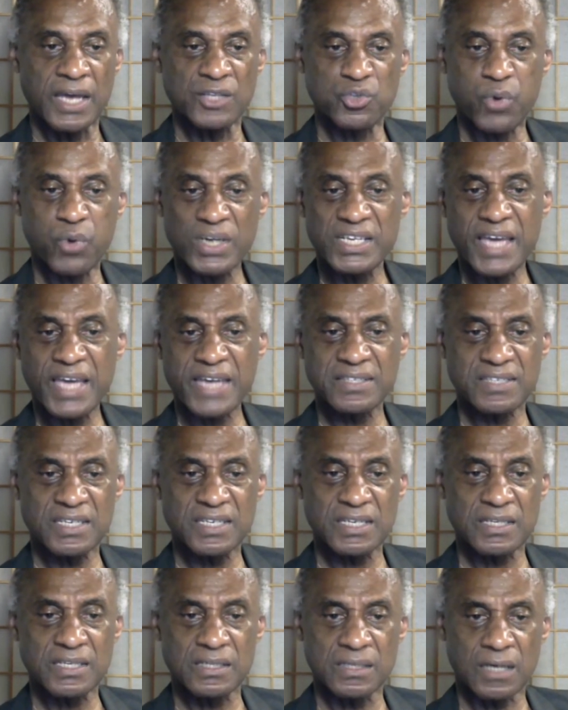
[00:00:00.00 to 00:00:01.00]
In
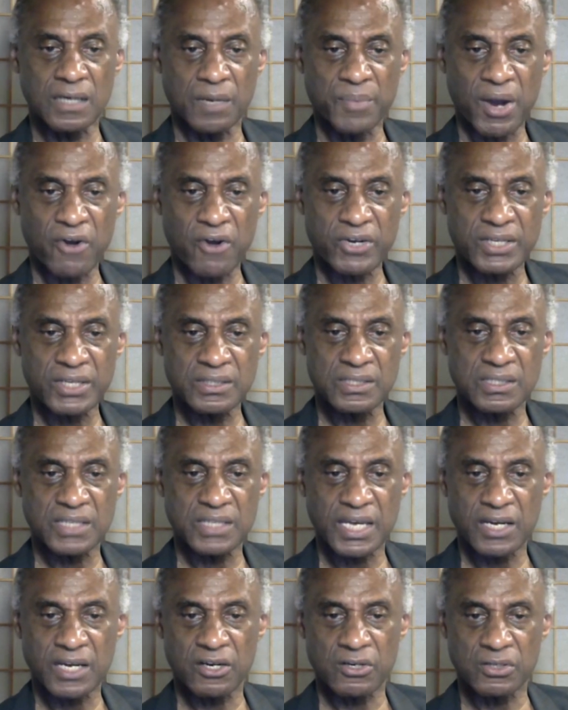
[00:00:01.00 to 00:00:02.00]
2018, American
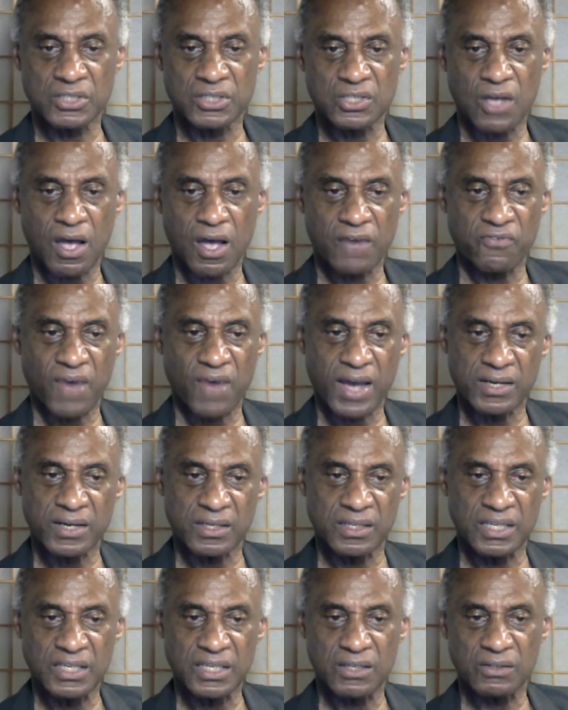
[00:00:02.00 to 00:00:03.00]

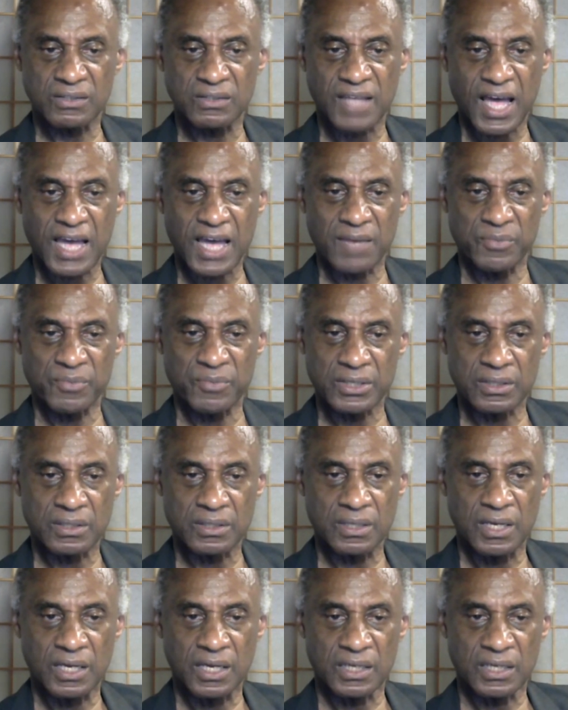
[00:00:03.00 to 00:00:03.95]
singer-songwriter Neil Diamond